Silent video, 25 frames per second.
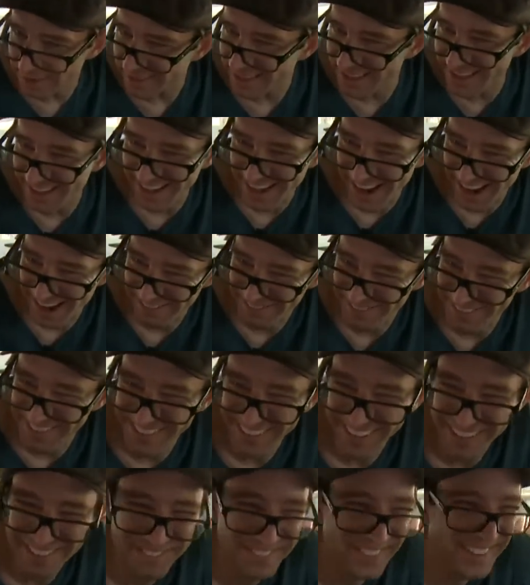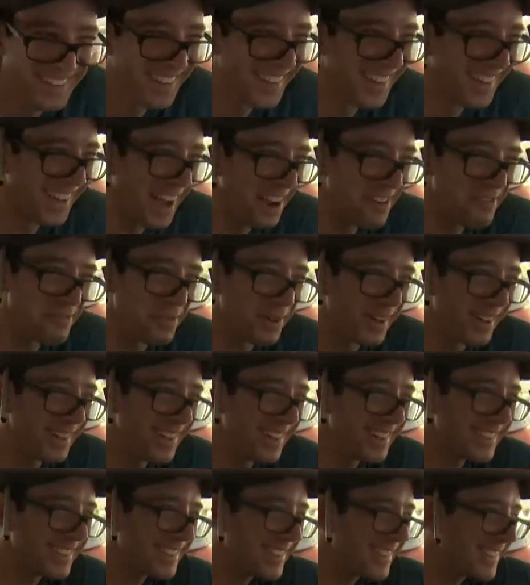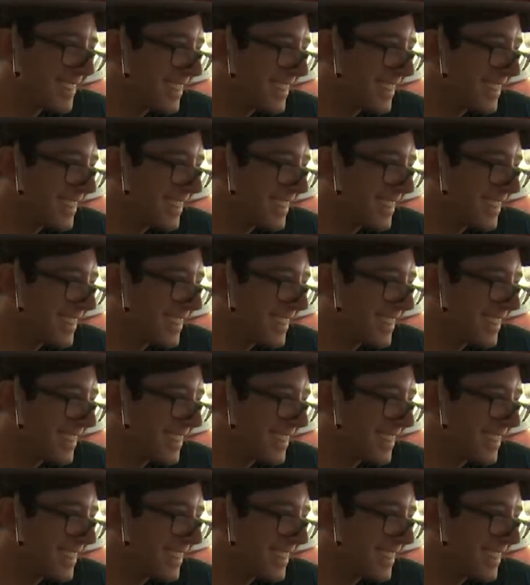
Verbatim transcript: thing I've, I've, I've, witnessed.